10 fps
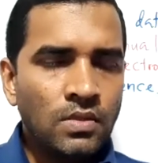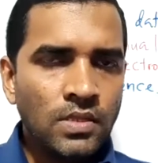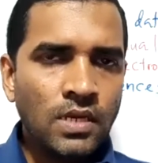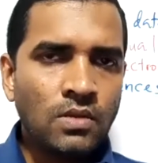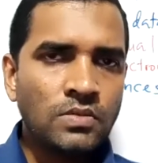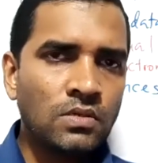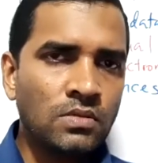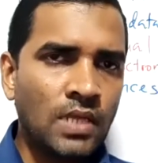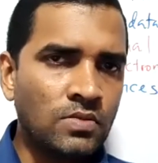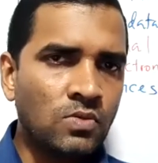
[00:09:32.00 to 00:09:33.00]

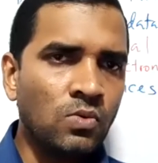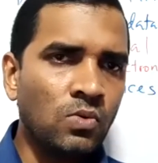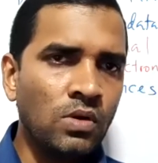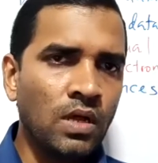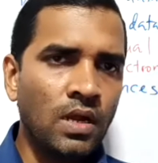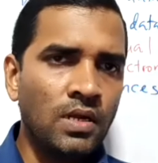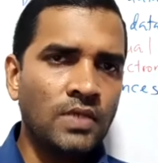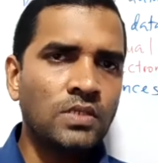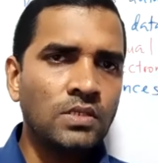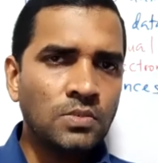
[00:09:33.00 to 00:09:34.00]
that school
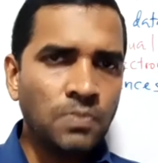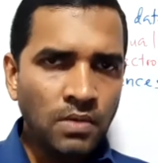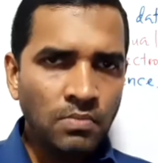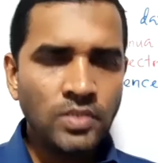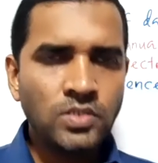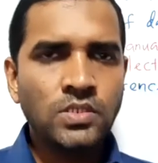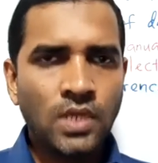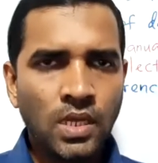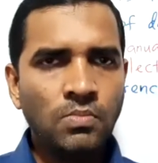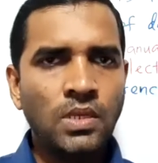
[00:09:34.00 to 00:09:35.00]
doesn't spend much
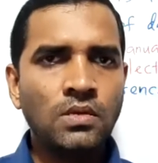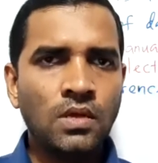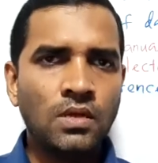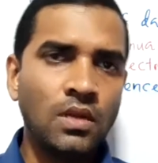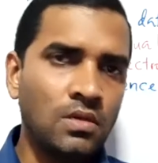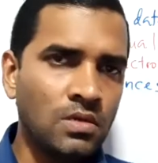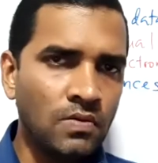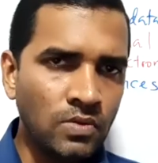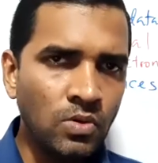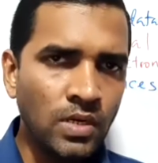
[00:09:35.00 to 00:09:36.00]
time in
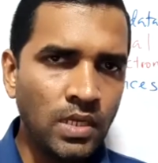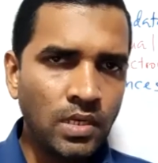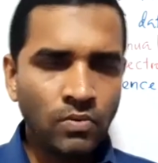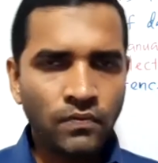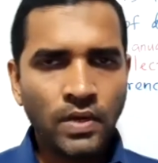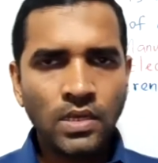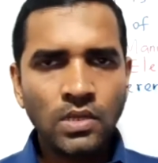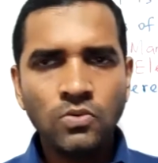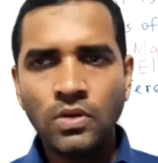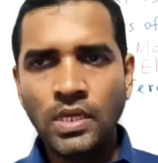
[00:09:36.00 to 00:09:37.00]
retrieving your data or
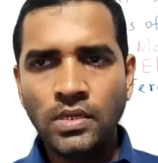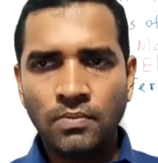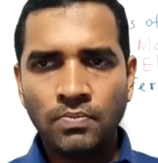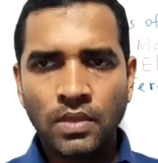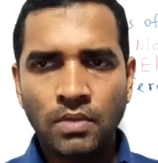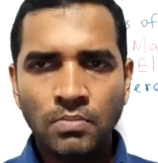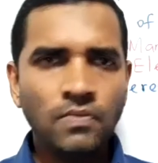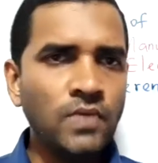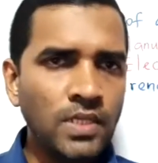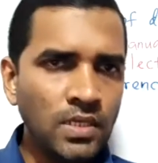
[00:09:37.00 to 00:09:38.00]
finding your data. Maybe
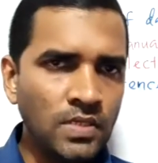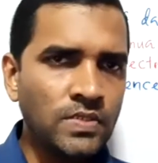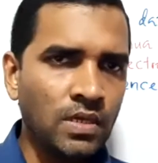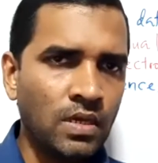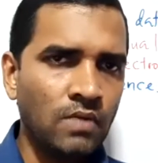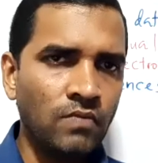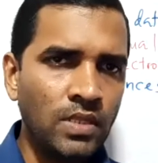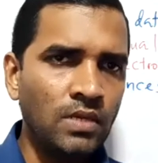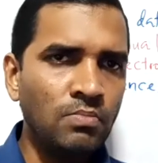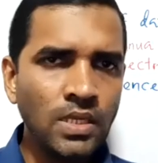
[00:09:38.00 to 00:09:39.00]
within a second,
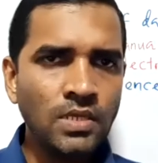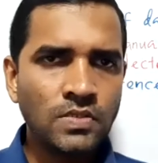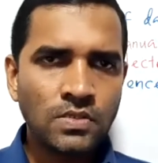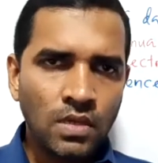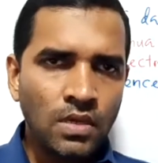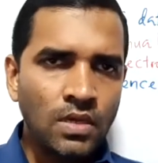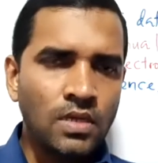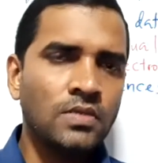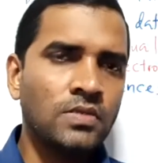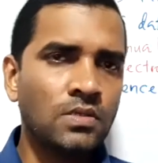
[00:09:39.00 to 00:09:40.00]
within minutes,
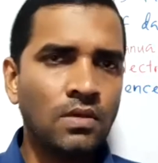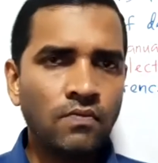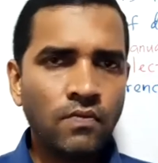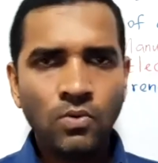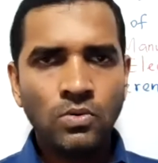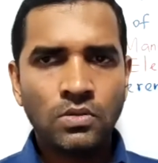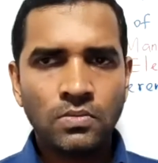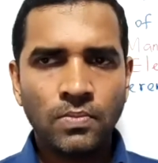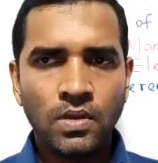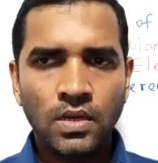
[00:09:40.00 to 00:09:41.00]
it is found,
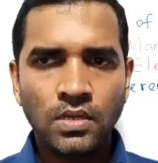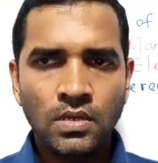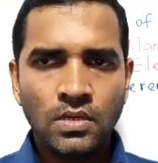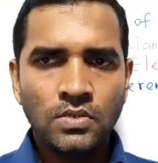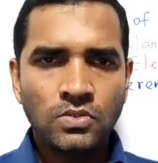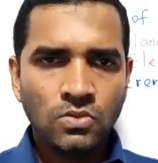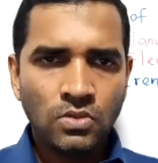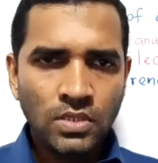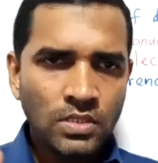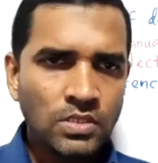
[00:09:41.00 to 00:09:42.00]
right? So
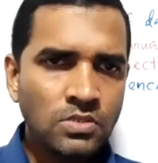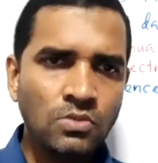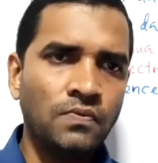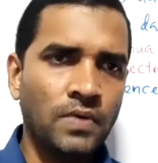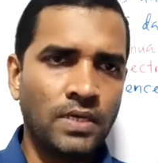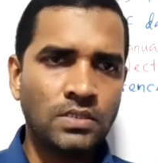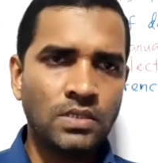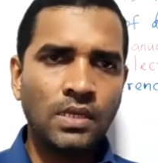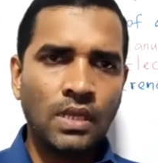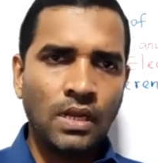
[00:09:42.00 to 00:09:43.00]
it is too fast,
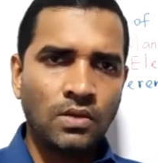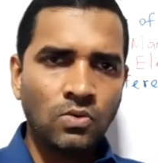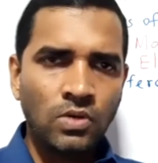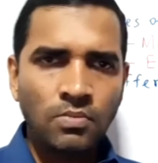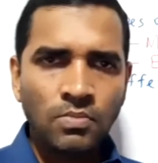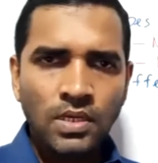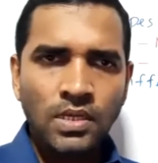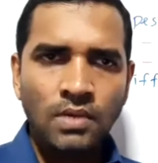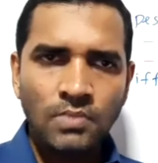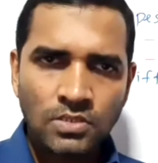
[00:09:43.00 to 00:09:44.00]
right? Electronic
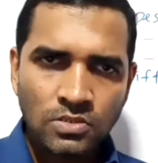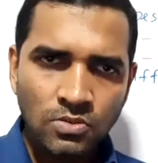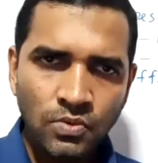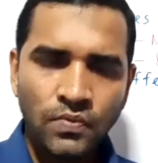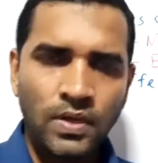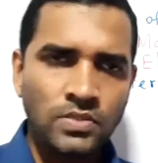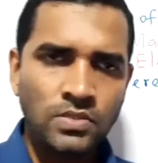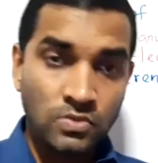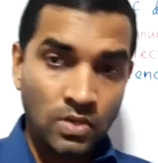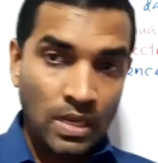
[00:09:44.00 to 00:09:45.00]
medium, it's too
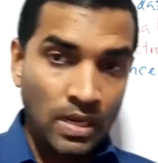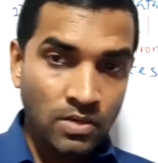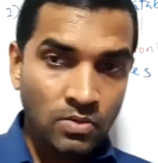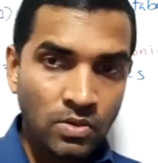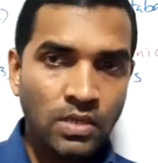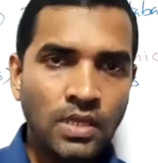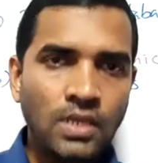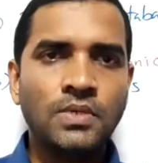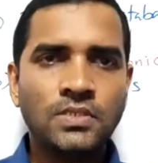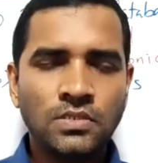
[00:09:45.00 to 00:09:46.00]
fast. So the electronic
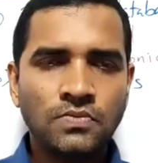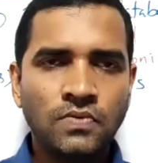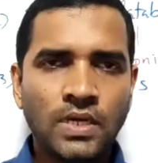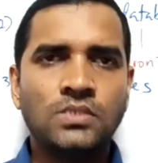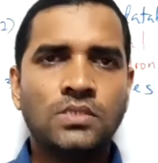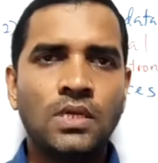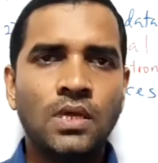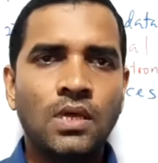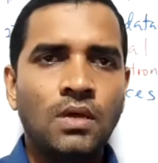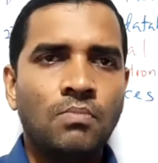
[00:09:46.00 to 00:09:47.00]
database is fast,
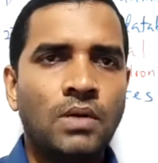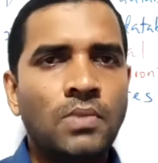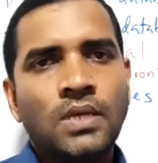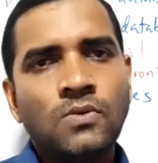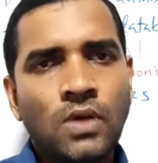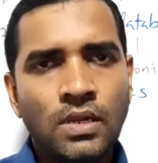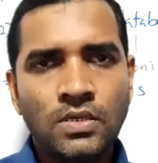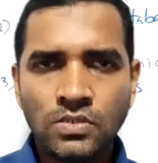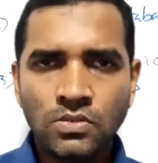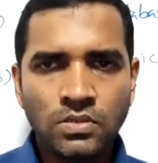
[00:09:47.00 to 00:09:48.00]
but manual
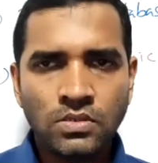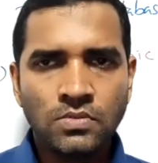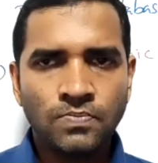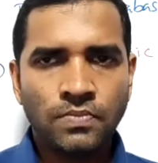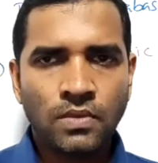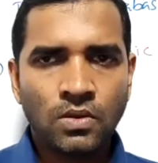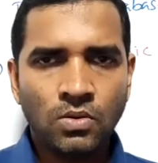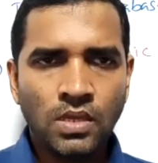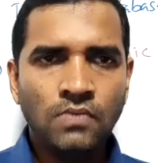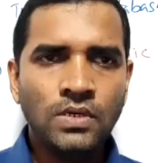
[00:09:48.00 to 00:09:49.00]
is not.
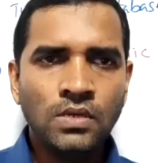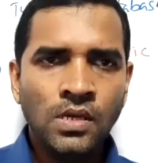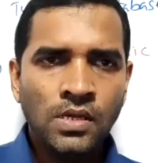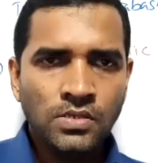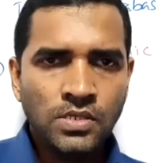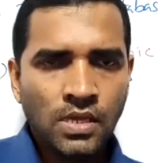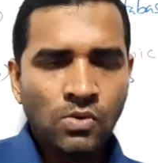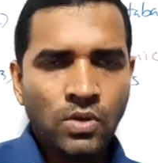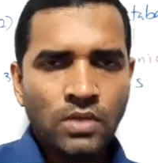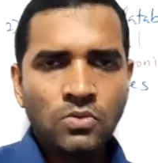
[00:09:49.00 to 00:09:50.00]
Okay, even take a
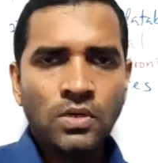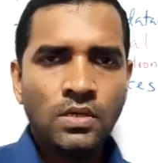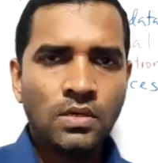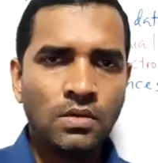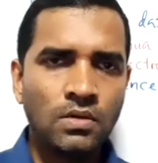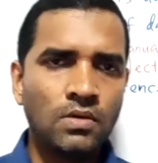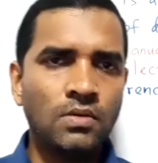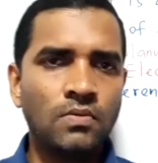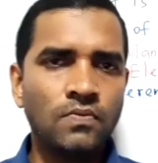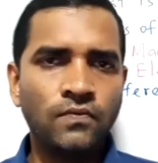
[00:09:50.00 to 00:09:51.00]
look at
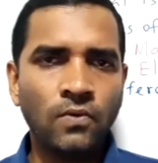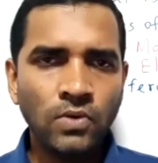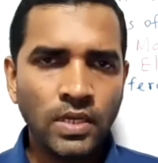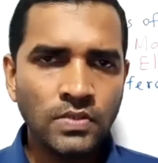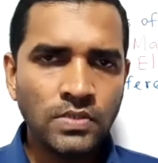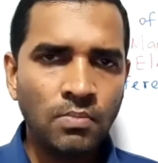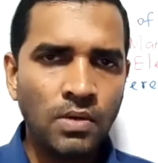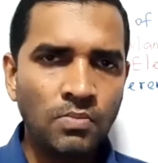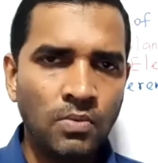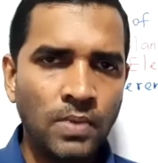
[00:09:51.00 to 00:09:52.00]
your phone example,
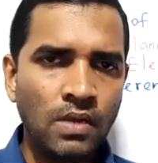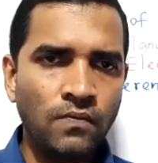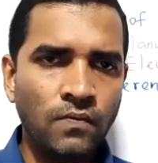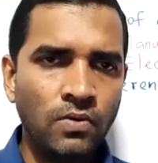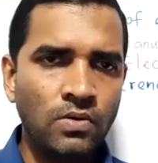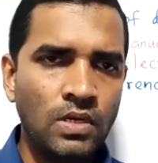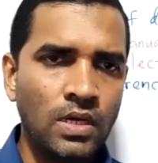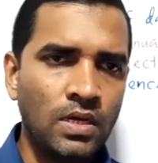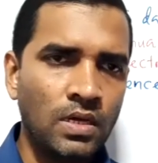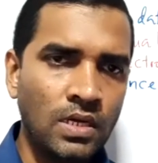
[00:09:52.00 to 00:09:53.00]
mobile phone
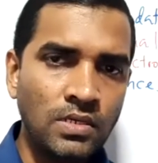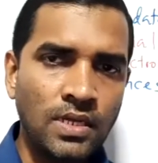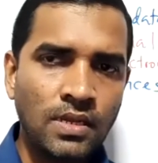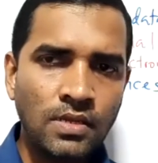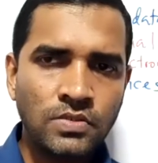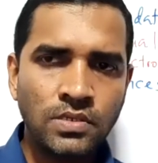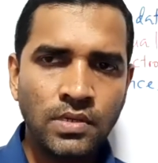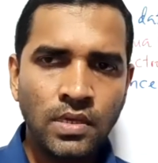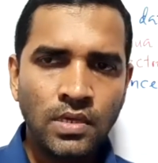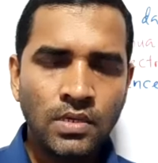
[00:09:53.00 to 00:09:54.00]
contact list.
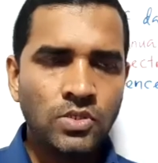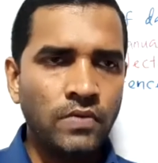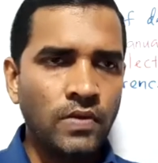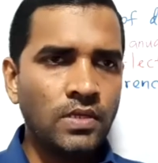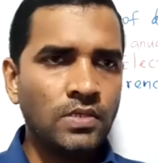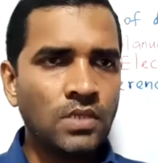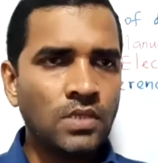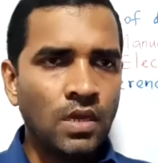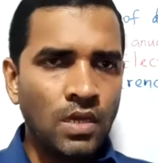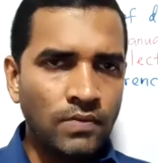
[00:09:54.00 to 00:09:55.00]
So
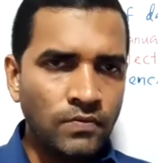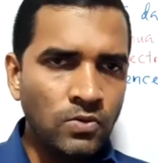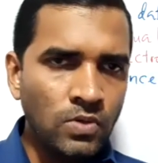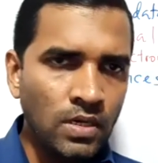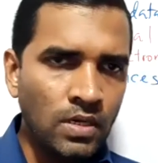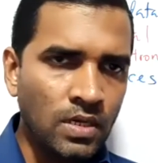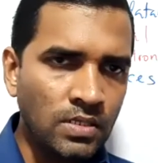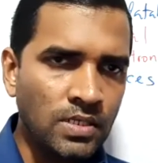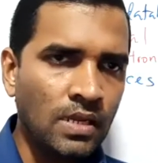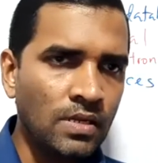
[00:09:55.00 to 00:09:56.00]
if your
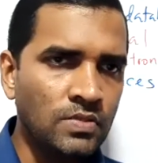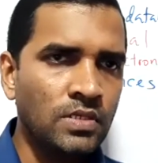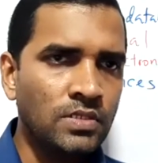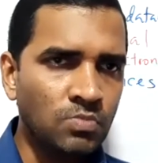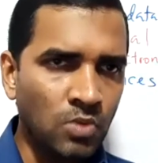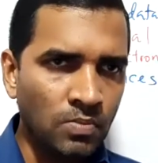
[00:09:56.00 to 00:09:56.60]
contact list is